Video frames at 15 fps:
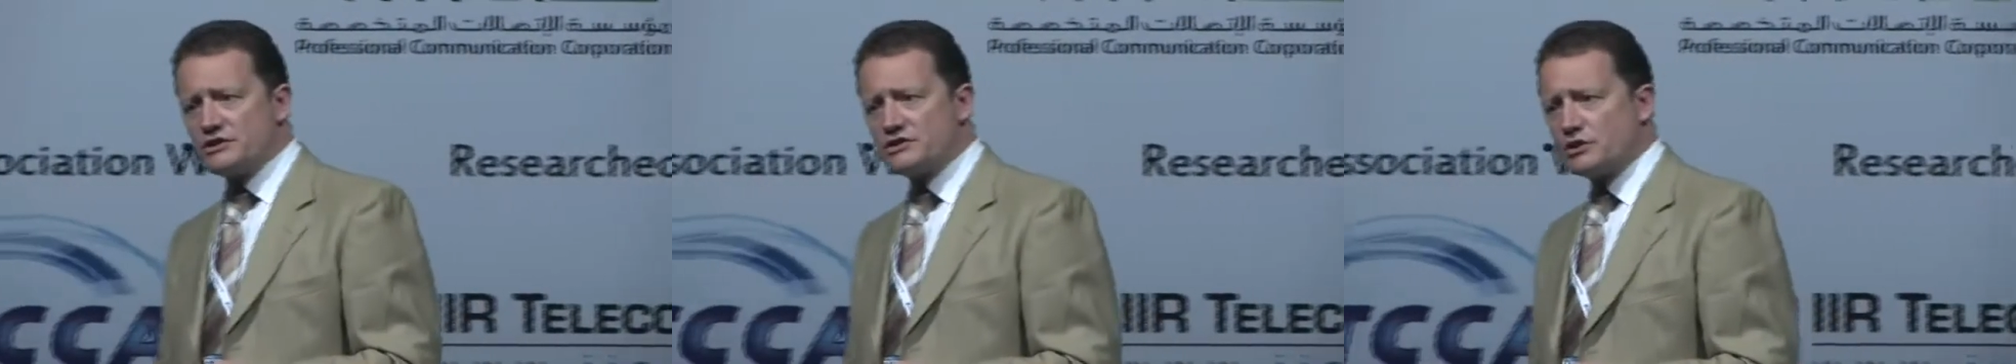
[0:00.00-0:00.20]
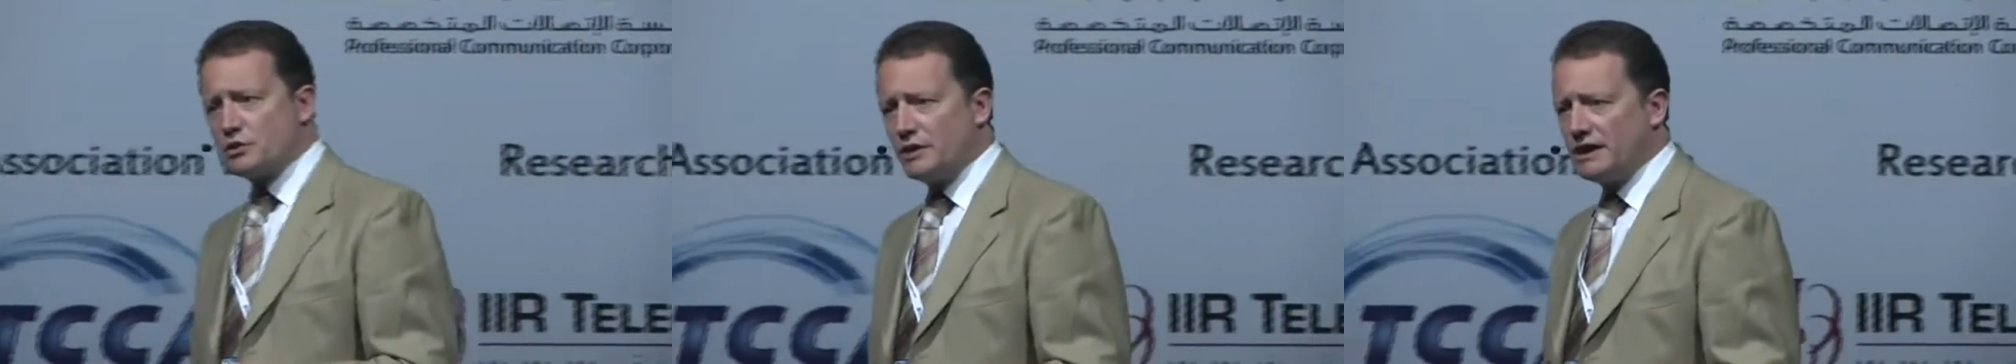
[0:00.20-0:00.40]

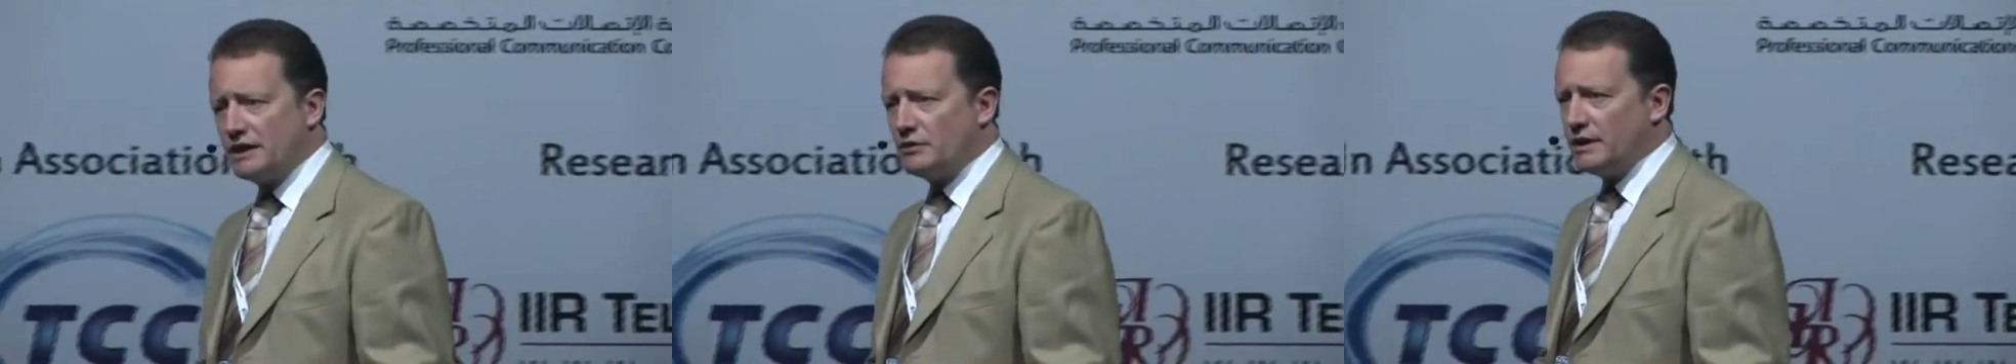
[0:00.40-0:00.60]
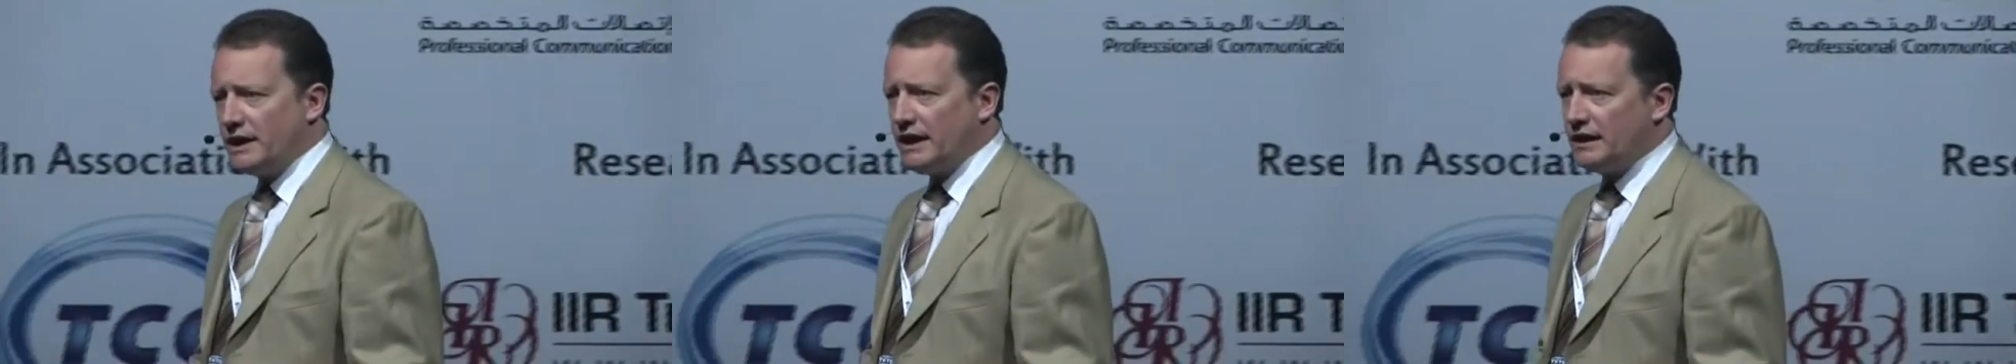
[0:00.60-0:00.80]
so
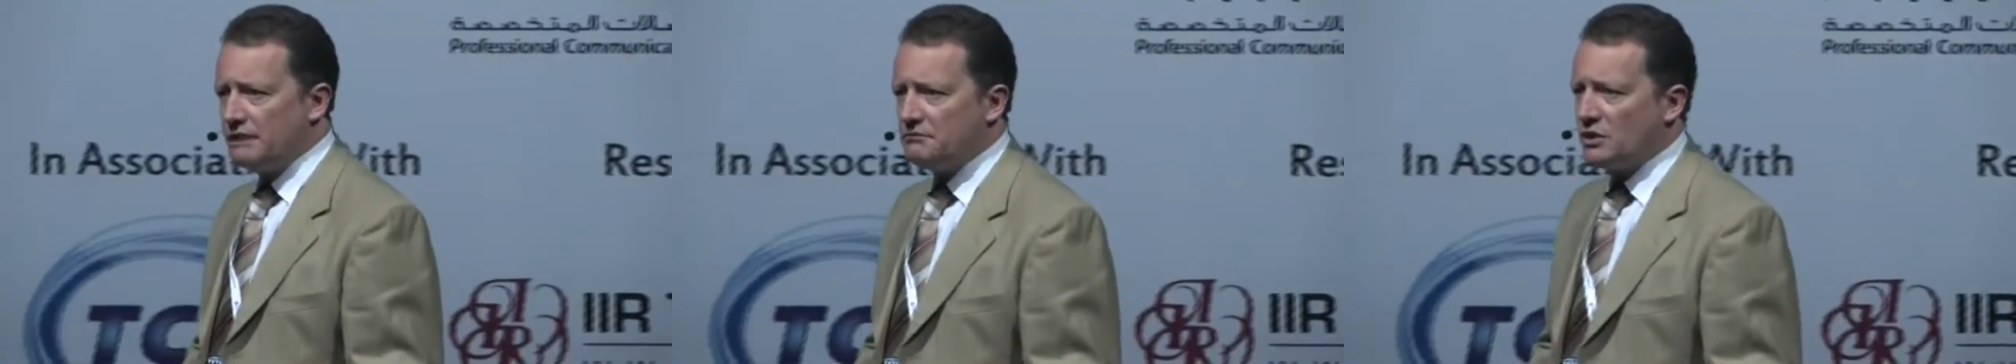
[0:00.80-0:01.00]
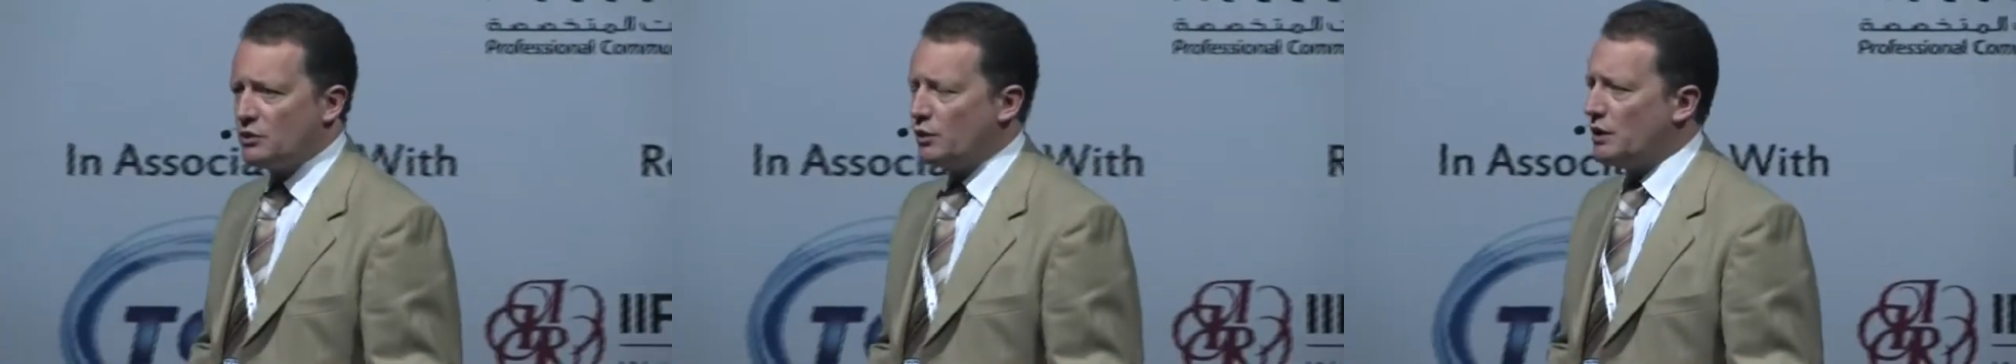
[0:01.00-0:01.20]
we
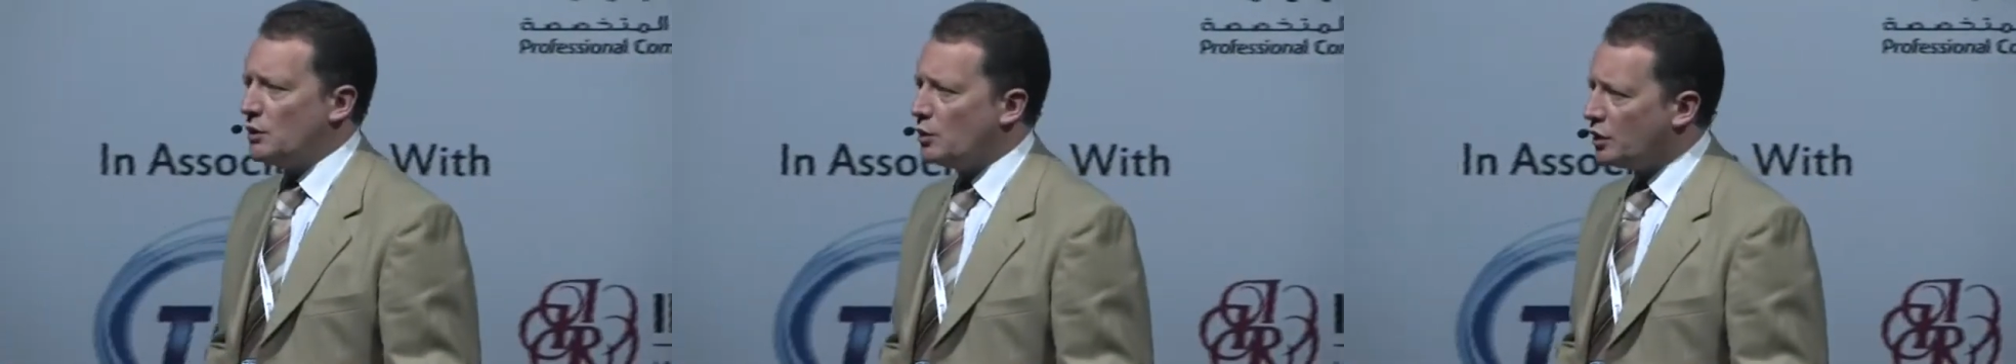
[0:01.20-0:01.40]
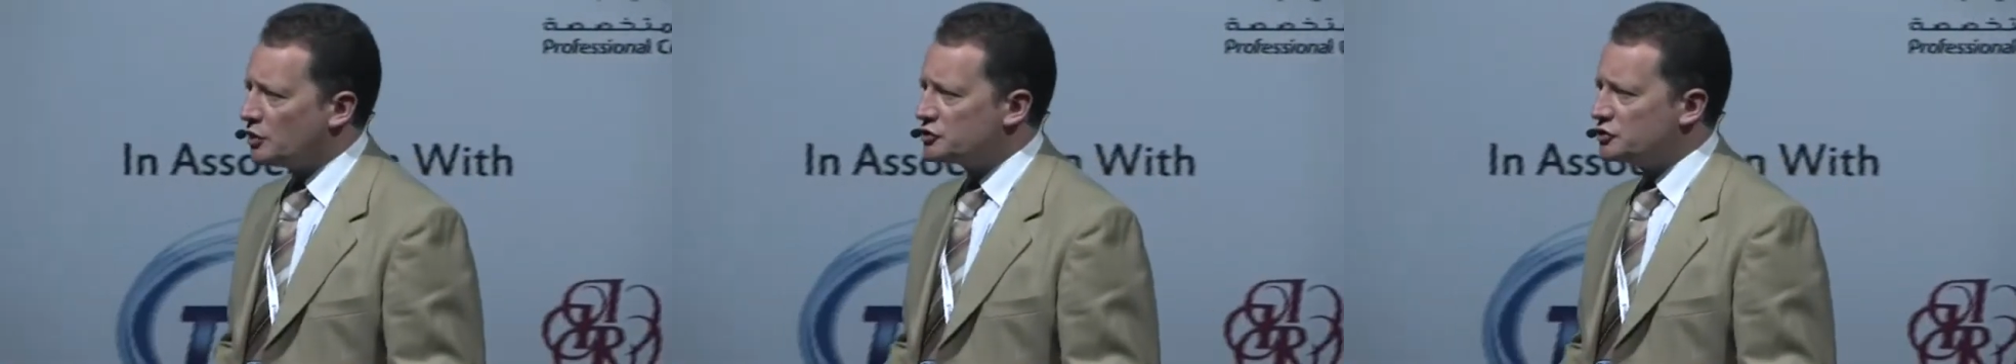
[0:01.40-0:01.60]

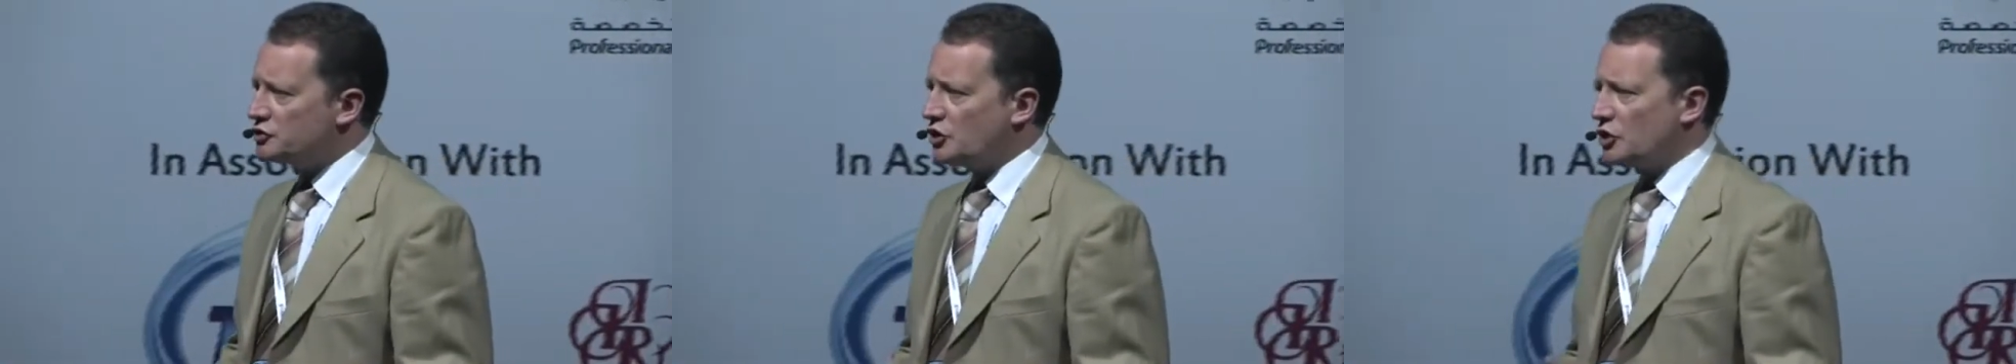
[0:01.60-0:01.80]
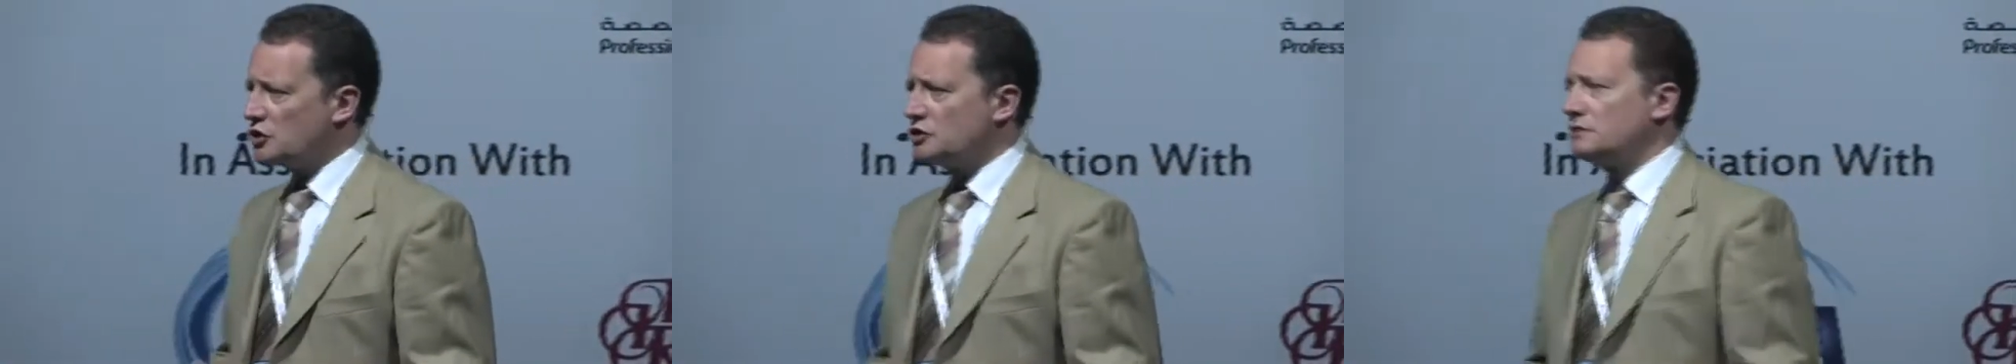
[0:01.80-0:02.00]
want to
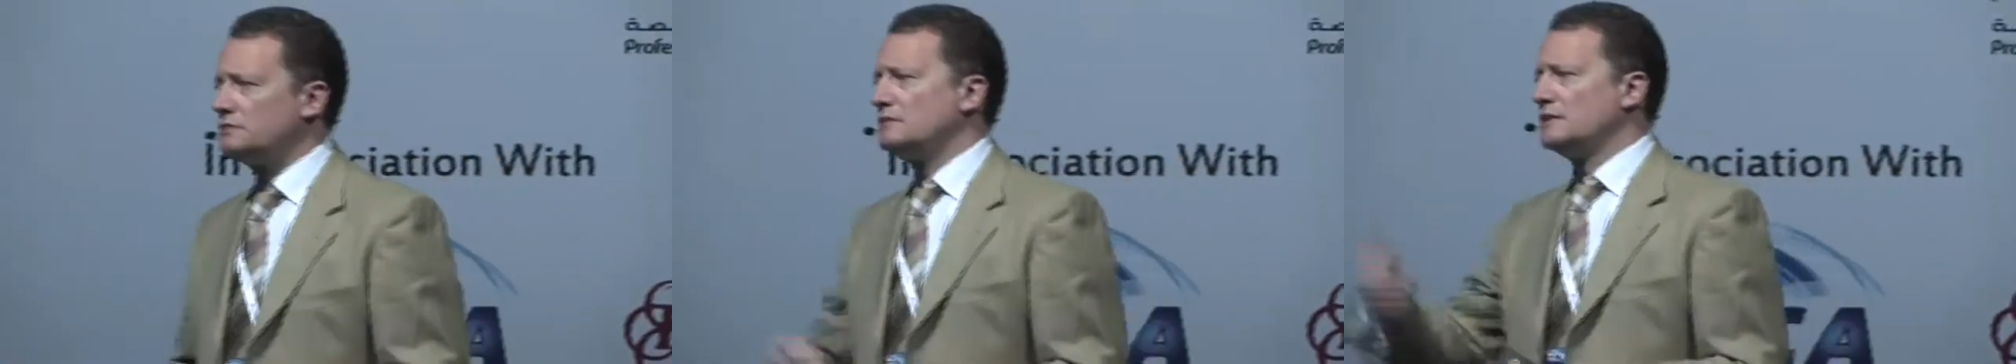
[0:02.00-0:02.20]
talk